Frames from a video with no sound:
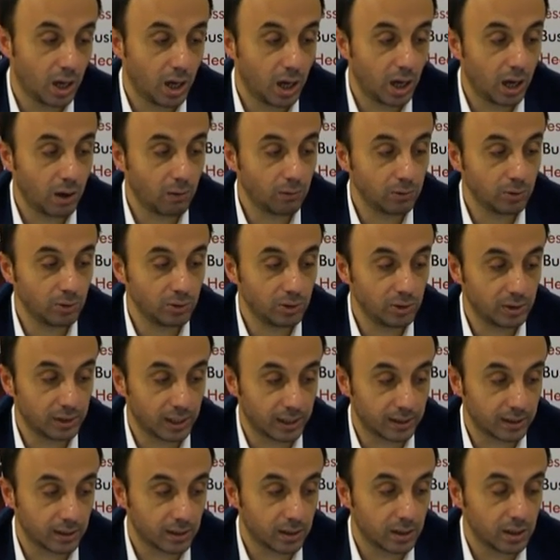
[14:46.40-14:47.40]
How will you do
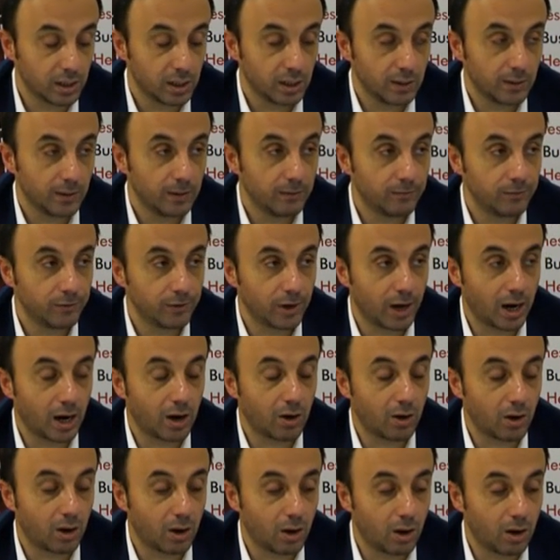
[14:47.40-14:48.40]
that? If you
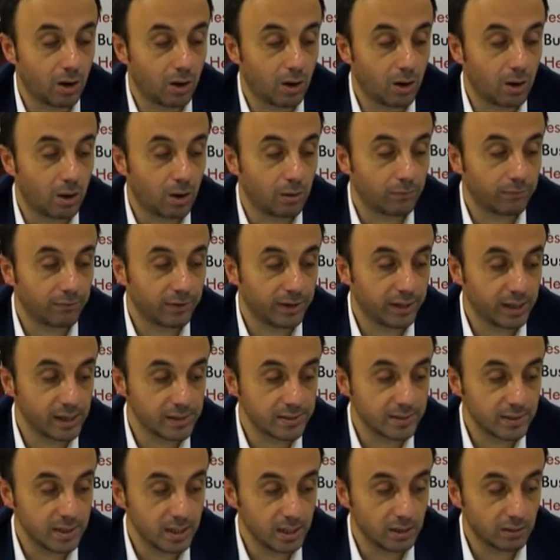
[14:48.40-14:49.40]
are offering a
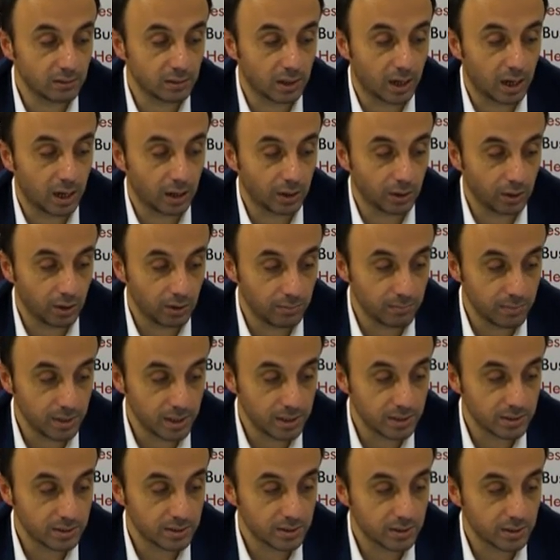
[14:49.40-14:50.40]
single
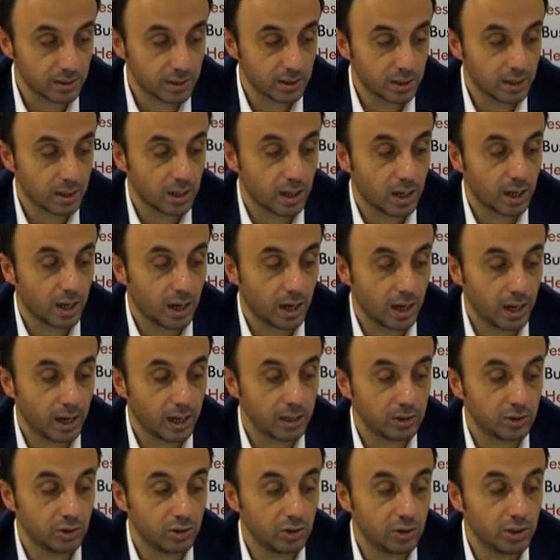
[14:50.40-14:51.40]
argument,
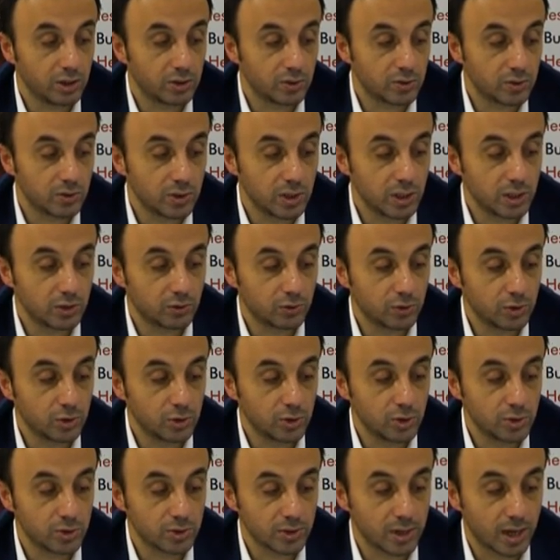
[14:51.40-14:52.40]
and you need to
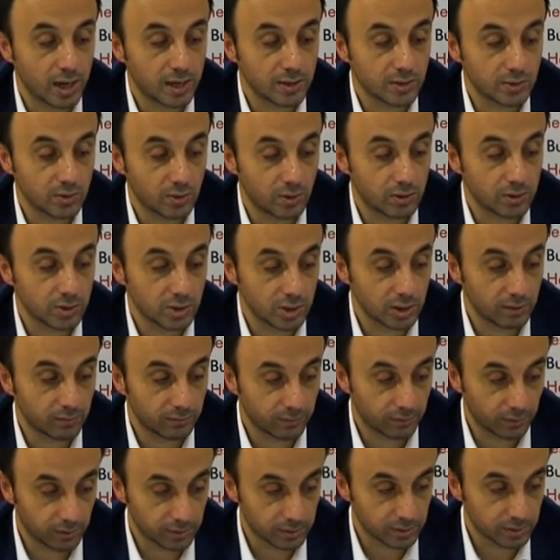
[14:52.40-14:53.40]
introduce assertion
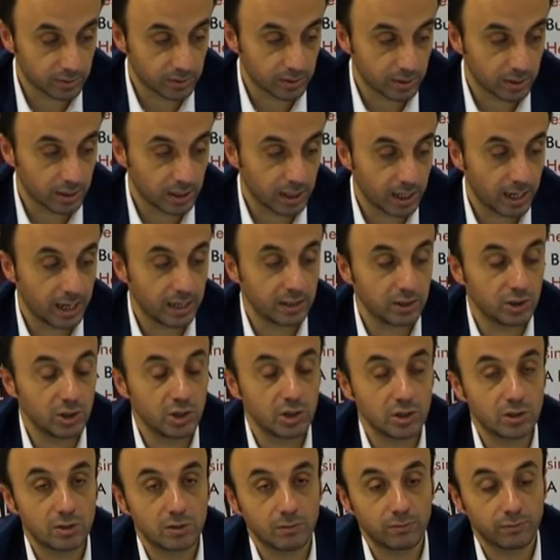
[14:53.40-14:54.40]
first, and you
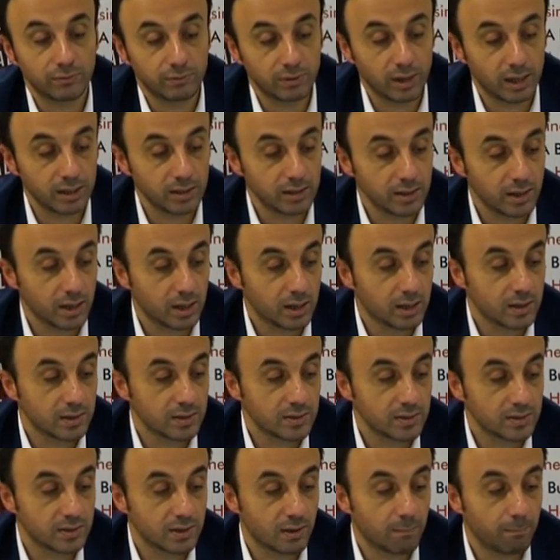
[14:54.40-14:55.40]
need to find
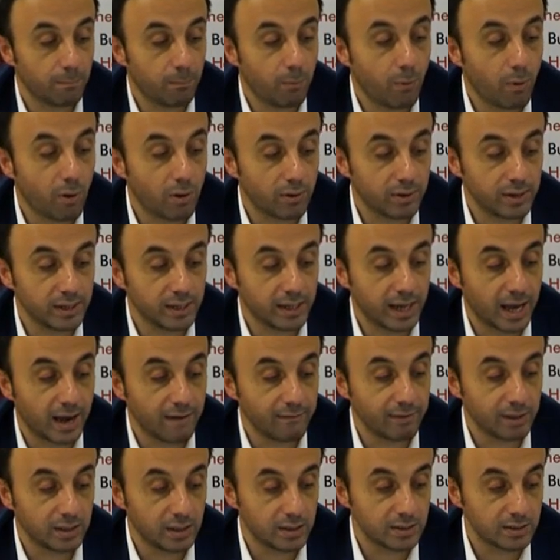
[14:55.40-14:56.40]
supporting
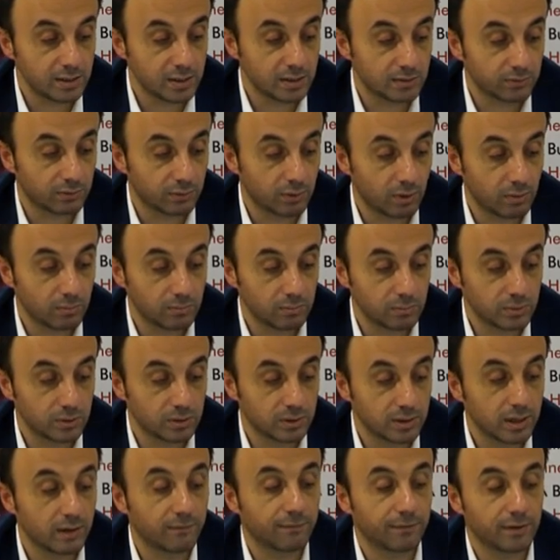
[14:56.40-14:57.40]
evidences from
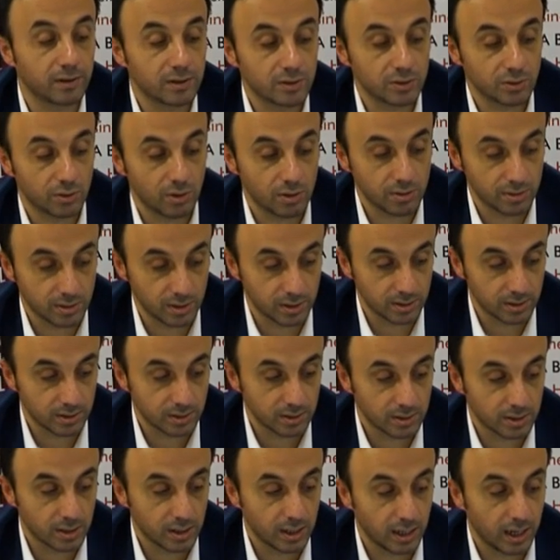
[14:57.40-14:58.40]
different sources,
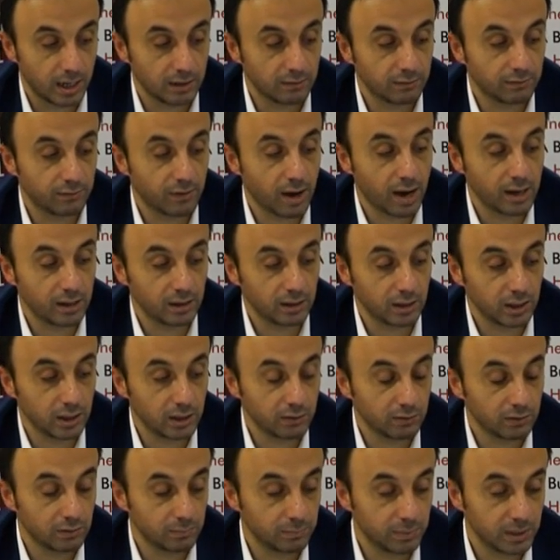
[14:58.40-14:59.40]
and finally you
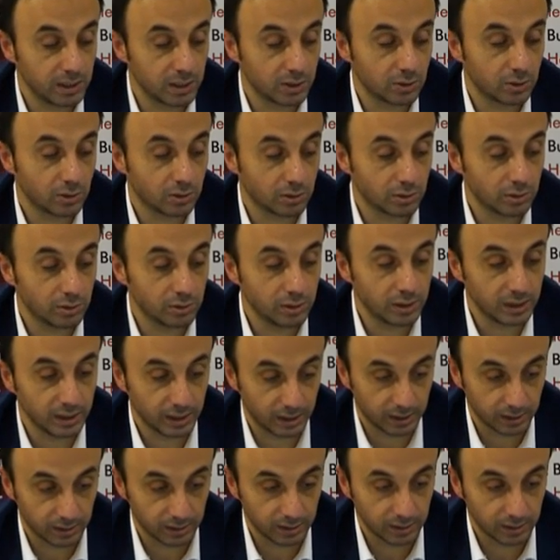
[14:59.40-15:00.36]
will be concluding it.